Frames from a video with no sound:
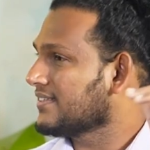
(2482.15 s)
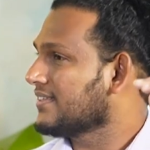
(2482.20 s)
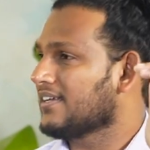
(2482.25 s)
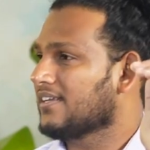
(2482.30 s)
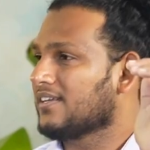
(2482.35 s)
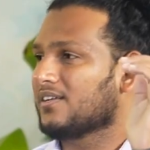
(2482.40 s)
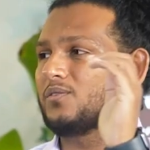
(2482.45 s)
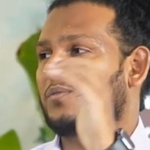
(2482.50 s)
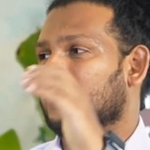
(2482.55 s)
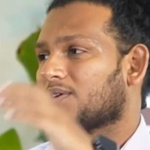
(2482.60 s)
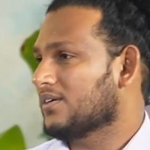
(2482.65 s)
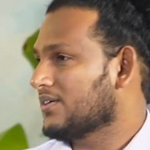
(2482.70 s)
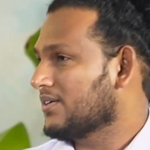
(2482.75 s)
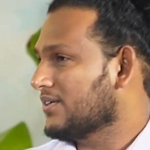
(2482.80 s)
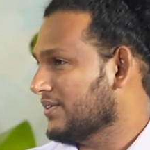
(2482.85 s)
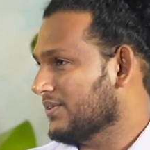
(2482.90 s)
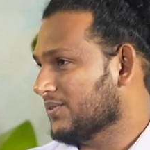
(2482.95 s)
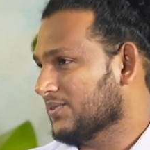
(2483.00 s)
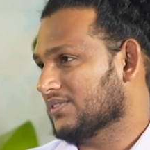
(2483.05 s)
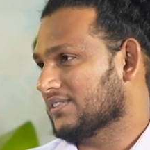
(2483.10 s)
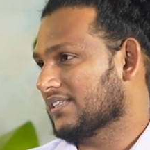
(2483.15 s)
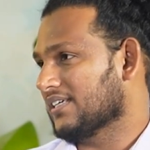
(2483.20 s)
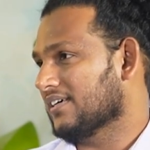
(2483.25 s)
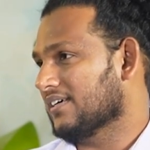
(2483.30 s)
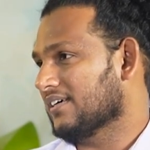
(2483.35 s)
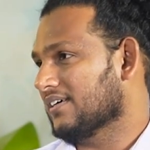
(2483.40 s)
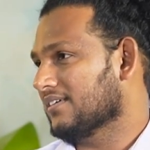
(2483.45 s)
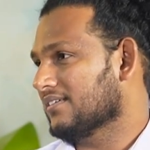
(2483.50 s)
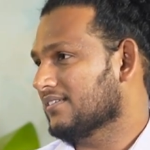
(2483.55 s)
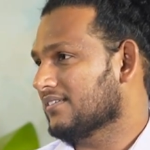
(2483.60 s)
they don't want to use
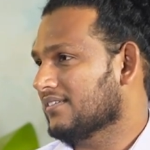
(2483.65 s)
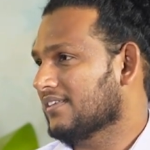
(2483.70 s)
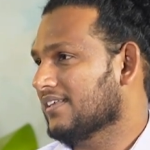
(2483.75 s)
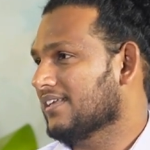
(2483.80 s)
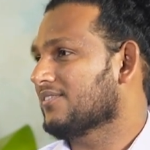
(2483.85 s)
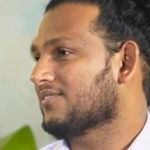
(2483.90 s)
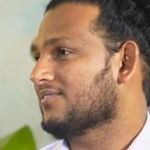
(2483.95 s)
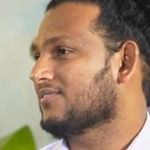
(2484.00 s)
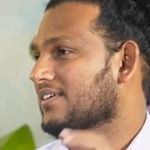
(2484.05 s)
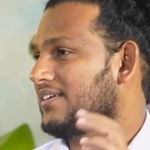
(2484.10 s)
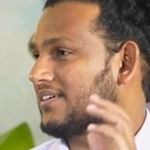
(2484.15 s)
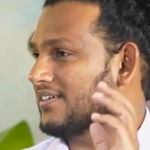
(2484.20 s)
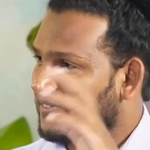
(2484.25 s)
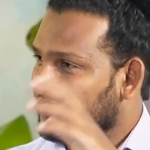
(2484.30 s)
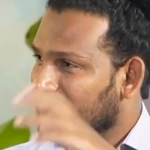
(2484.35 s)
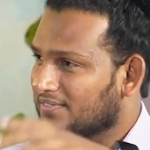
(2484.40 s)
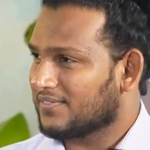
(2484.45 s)
AI. They fear